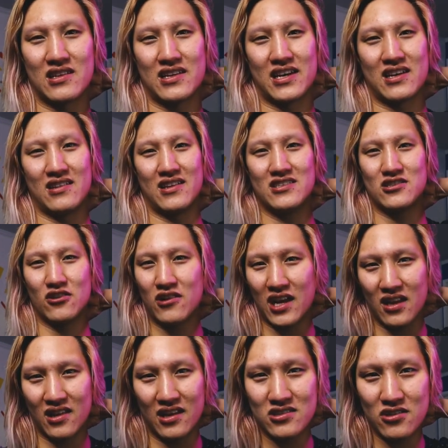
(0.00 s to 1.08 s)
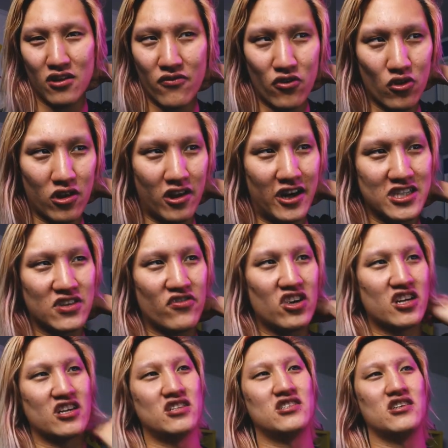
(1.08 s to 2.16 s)
And like, let's look for the lost
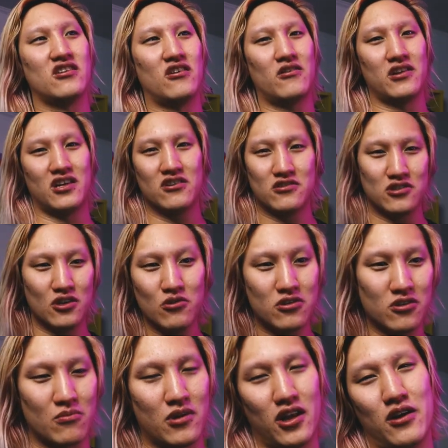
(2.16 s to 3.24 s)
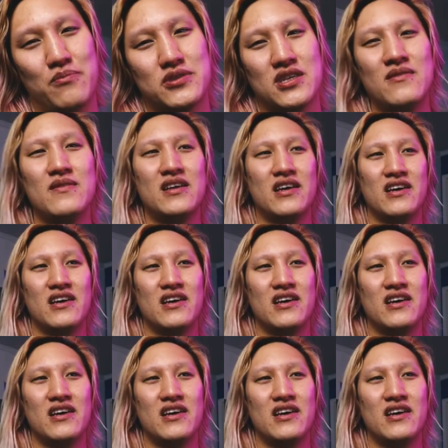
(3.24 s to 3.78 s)
footage, you know, and here's YouTube clips.